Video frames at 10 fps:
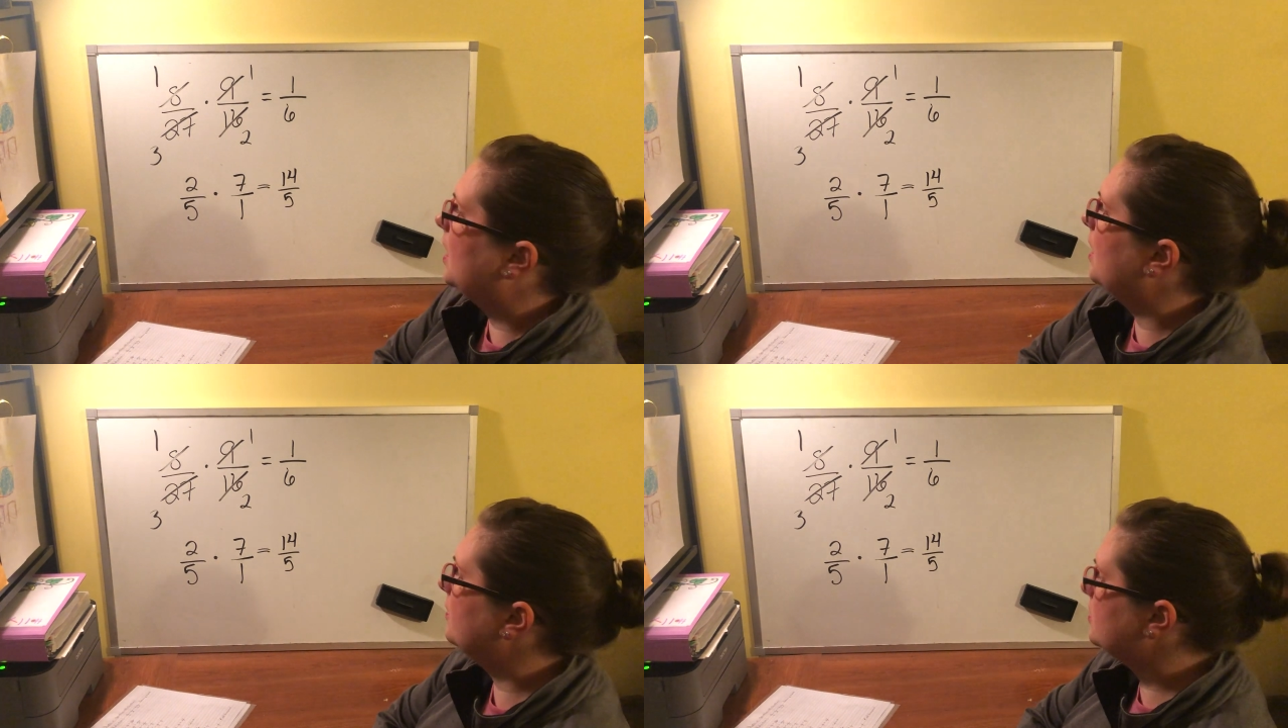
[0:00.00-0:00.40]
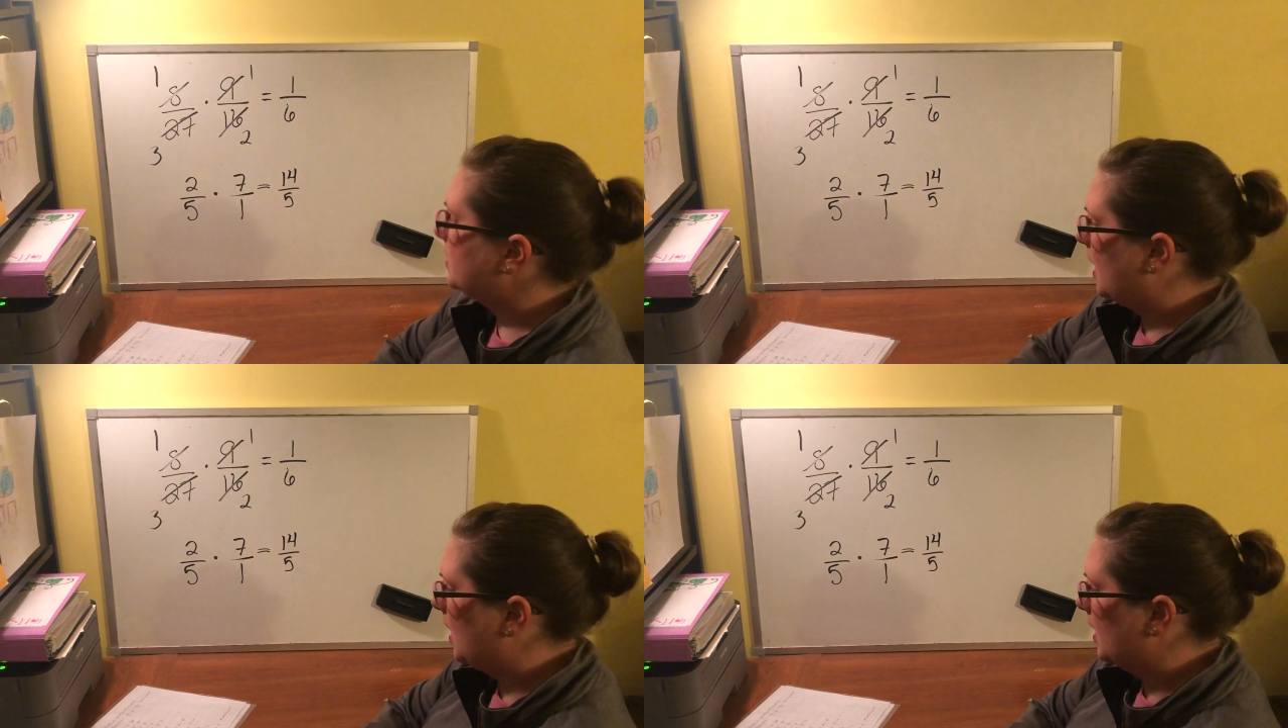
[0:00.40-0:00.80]
Other
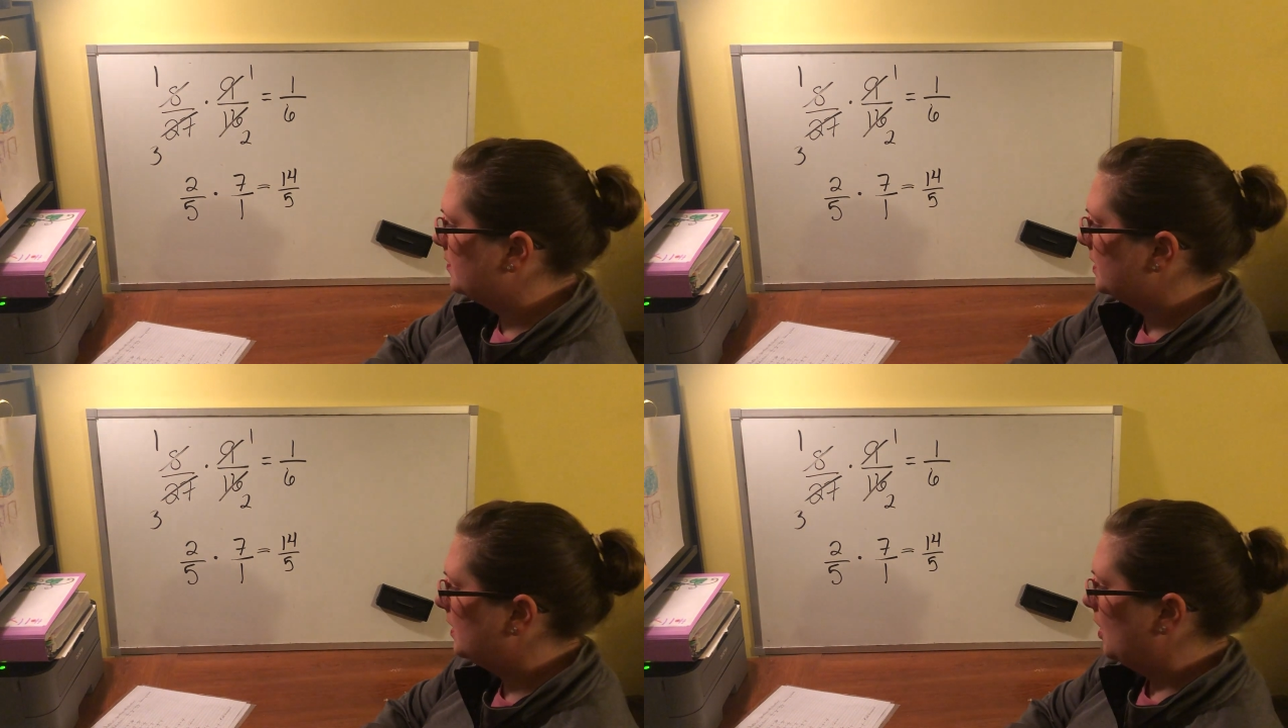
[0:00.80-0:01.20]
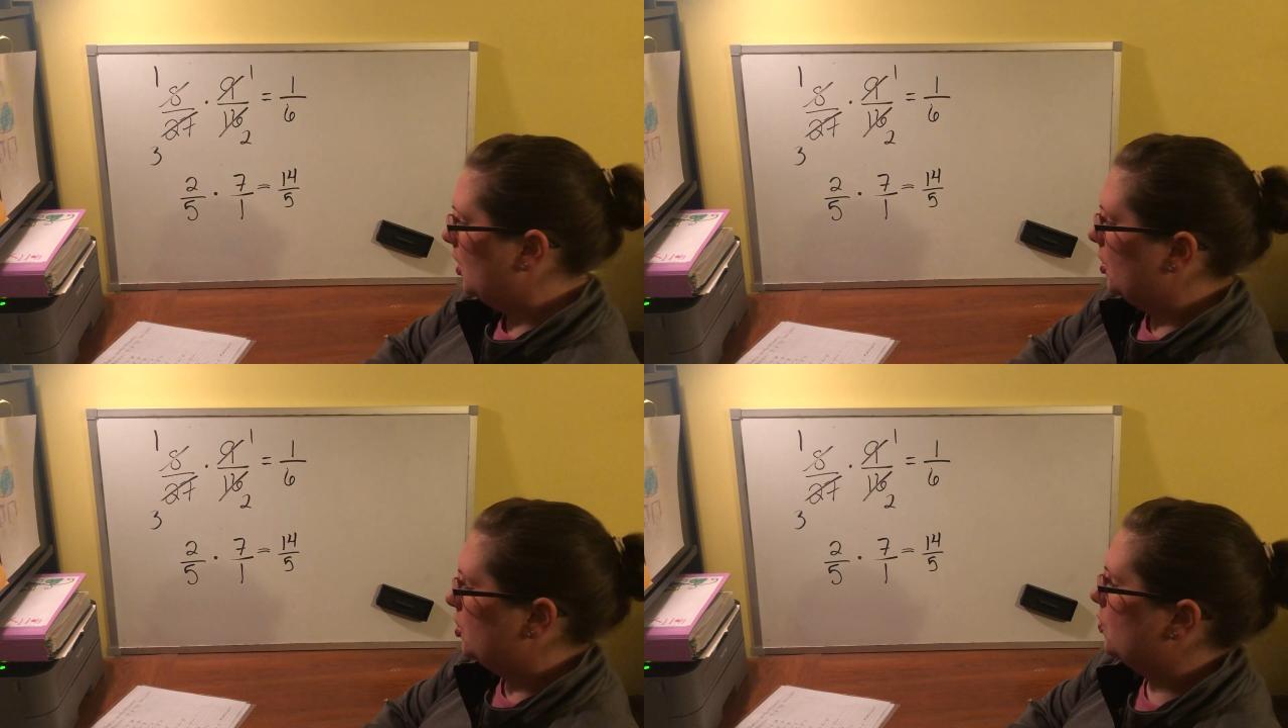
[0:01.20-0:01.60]
times,
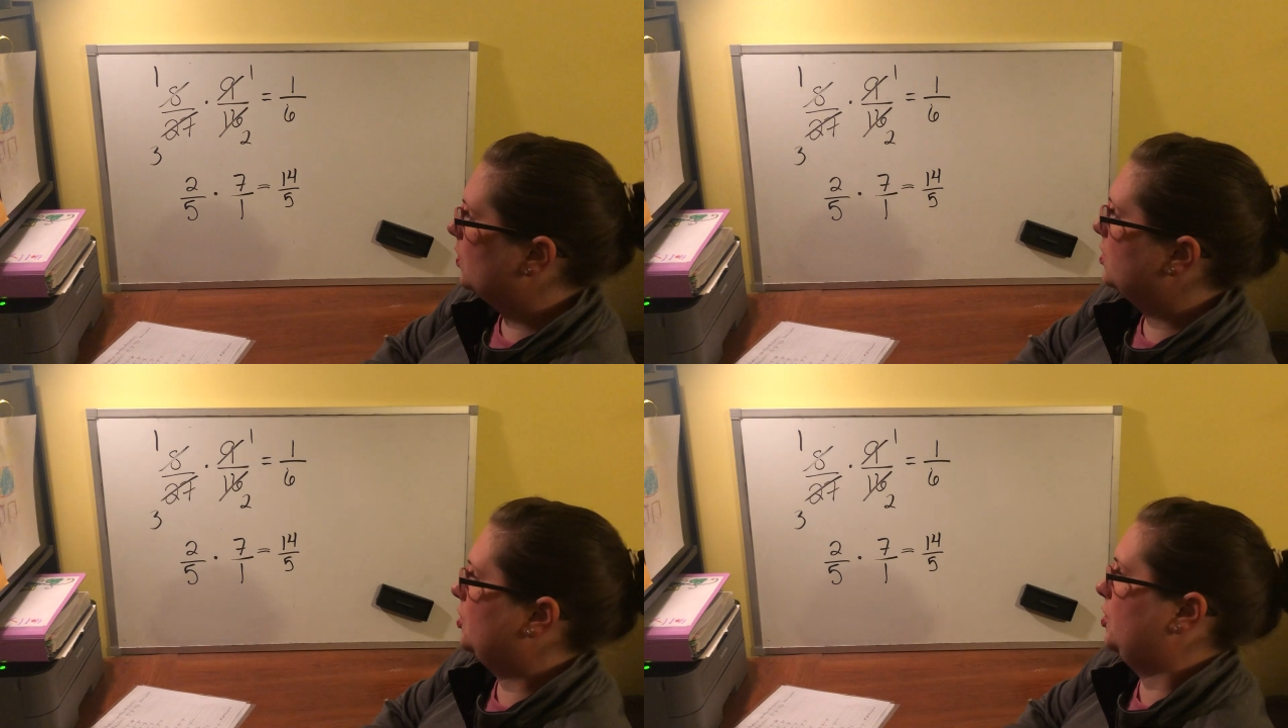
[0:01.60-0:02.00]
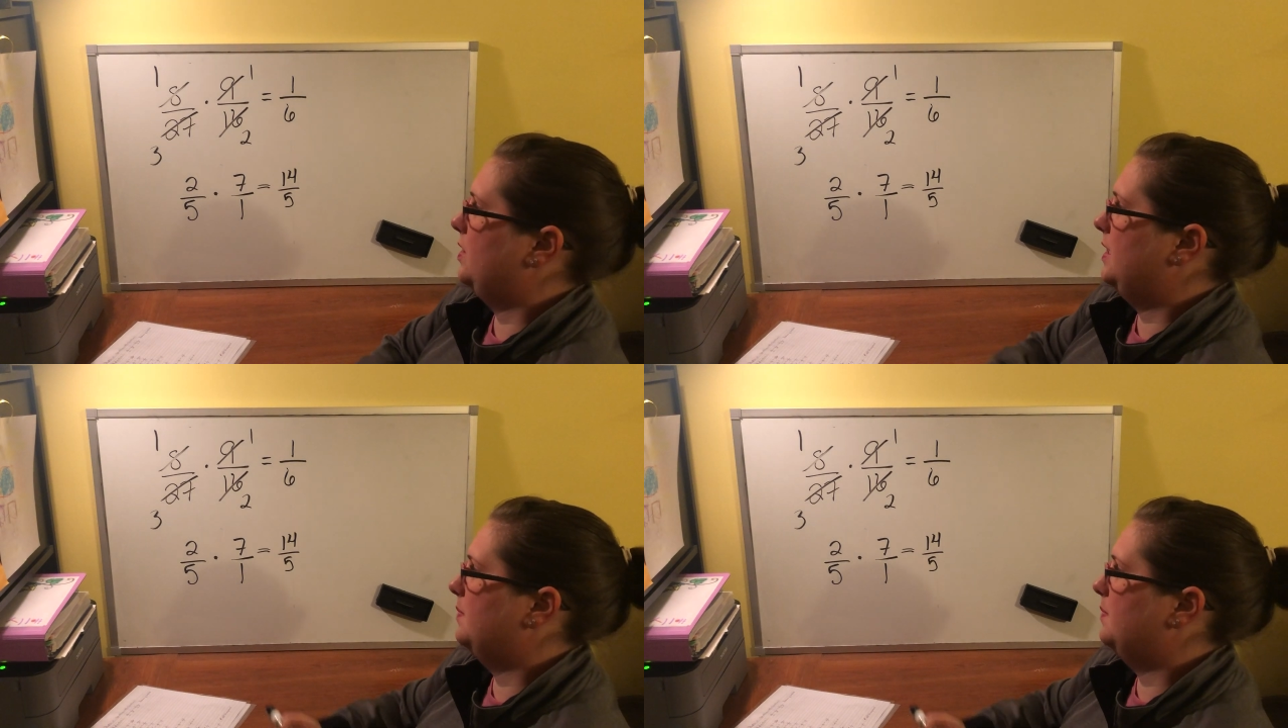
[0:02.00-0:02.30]
you are to turn these